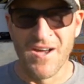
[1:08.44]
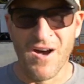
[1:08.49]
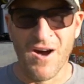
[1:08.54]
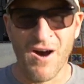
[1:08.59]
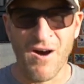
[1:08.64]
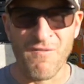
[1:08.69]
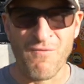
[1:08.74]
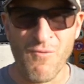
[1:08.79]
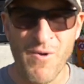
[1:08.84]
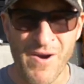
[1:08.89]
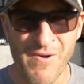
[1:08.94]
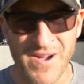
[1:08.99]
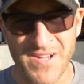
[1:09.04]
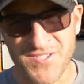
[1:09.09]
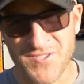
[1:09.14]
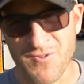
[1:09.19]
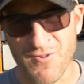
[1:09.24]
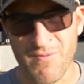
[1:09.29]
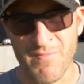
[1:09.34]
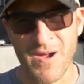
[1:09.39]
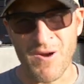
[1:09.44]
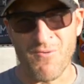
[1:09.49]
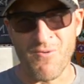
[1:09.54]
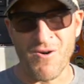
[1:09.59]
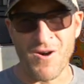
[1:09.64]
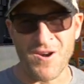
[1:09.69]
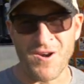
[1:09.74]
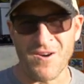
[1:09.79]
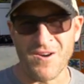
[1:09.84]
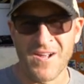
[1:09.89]
of where I store my
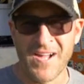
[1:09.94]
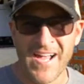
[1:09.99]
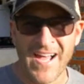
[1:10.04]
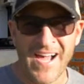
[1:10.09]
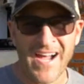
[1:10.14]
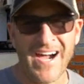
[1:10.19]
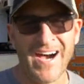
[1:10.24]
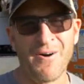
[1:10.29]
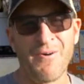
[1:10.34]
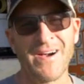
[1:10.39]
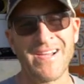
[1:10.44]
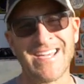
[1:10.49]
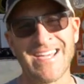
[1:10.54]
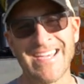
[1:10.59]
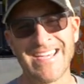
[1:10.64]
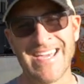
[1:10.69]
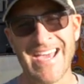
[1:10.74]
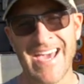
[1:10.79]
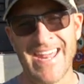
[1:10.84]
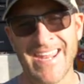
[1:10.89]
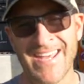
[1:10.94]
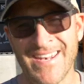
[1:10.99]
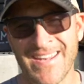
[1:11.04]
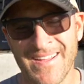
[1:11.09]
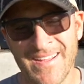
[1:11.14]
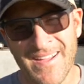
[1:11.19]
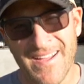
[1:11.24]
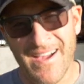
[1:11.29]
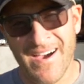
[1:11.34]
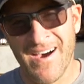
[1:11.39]
water, how I can get it,
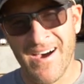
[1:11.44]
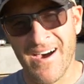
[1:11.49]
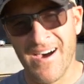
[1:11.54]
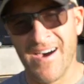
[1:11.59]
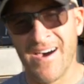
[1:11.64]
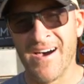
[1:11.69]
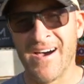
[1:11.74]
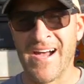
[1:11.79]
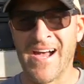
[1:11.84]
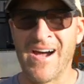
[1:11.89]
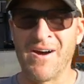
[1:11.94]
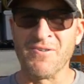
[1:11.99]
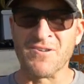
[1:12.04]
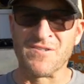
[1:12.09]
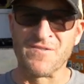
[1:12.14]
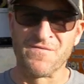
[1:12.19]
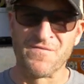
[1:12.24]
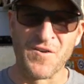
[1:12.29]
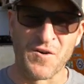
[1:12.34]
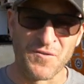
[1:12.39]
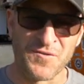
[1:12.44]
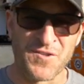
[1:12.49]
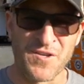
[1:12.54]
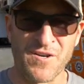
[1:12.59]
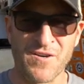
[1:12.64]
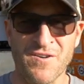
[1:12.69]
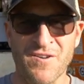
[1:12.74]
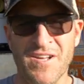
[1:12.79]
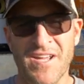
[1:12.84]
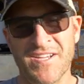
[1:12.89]
how it's
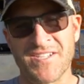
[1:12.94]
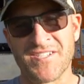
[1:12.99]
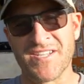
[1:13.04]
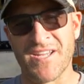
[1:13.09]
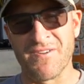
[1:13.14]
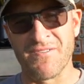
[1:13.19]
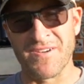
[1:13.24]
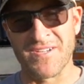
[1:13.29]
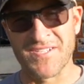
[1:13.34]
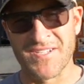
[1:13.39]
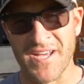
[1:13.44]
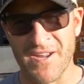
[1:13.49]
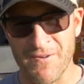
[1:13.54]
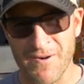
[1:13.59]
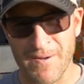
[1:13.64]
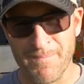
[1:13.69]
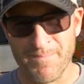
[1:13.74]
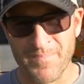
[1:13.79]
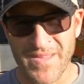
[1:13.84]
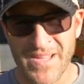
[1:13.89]
filtered, etc., etc.